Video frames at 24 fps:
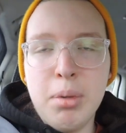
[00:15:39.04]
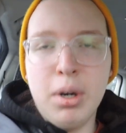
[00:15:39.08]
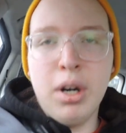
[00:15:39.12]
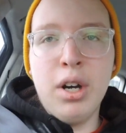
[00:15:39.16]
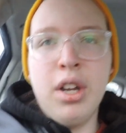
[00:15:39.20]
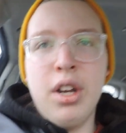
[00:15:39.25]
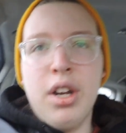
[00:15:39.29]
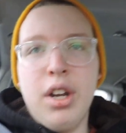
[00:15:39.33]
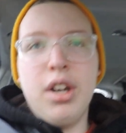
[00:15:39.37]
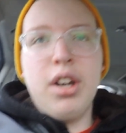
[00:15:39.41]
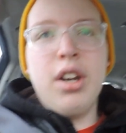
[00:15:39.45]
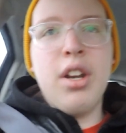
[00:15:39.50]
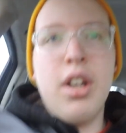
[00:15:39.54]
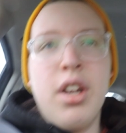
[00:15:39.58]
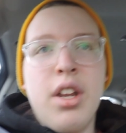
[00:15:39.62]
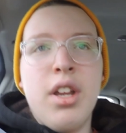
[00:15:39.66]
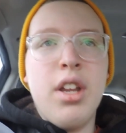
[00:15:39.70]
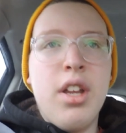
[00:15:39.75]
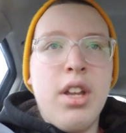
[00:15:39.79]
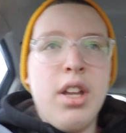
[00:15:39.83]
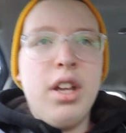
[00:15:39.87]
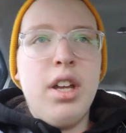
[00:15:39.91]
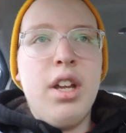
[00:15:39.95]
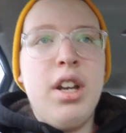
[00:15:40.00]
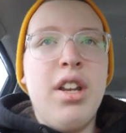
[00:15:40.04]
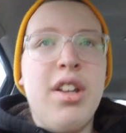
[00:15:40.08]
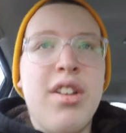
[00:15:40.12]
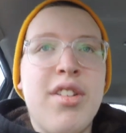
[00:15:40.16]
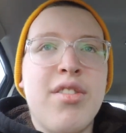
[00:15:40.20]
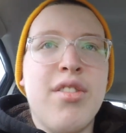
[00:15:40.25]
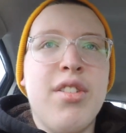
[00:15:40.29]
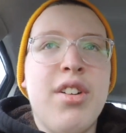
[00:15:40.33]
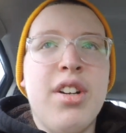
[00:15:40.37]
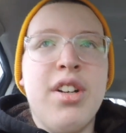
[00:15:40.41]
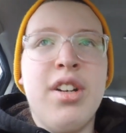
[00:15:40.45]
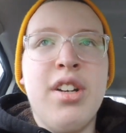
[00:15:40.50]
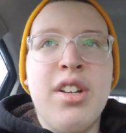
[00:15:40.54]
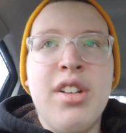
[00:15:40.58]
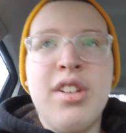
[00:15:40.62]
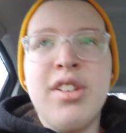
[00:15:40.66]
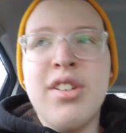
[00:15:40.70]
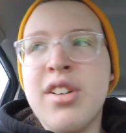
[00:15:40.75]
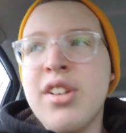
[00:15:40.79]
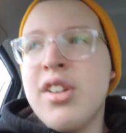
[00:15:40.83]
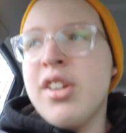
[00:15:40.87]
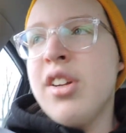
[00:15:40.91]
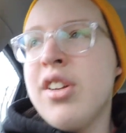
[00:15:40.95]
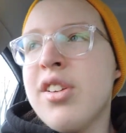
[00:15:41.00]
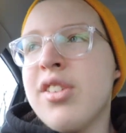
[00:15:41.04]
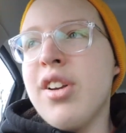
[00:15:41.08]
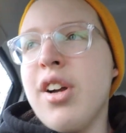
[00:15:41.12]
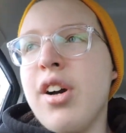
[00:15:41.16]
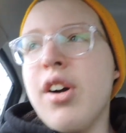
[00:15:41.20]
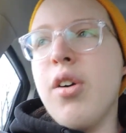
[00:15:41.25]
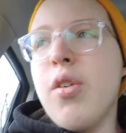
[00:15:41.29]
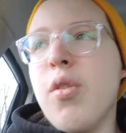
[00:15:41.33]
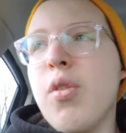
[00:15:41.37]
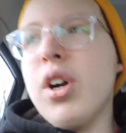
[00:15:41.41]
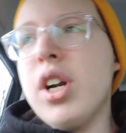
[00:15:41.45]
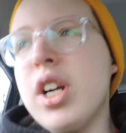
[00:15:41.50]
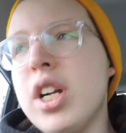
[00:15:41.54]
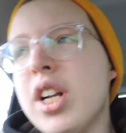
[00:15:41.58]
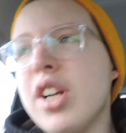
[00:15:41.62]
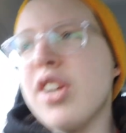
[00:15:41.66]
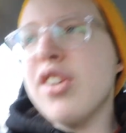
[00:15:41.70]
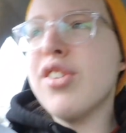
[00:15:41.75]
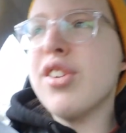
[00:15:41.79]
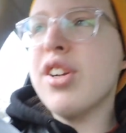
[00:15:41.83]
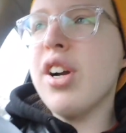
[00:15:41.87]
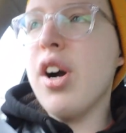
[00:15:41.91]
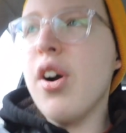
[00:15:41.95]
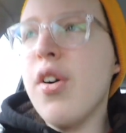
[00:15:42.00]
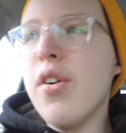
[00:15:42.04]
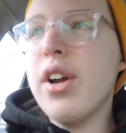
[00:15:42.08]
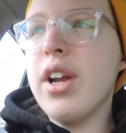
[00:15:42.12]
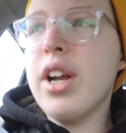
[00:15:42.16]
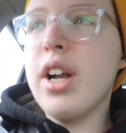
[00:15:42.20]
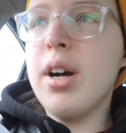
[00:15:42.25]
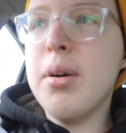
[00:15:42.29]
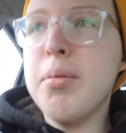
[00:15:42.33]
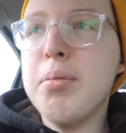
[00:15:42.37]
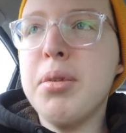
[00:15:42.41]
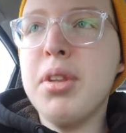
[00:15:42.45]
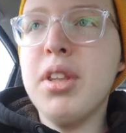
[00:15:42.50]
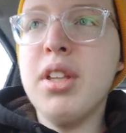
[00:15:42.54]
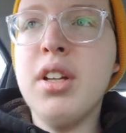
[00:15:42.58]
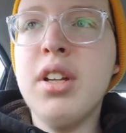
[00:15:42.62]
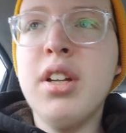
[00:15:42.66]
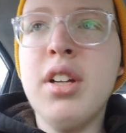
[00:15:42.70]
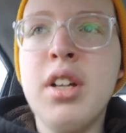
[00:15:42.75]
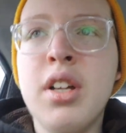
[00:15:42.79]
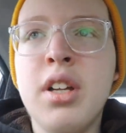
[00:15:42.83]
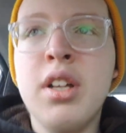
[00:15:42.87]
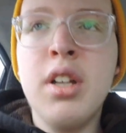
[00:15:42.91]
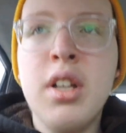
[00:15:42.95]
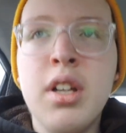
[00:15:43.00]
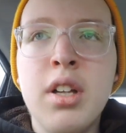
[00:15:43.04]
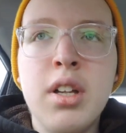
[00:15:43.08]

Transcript: but it is what it is. So we're just going up the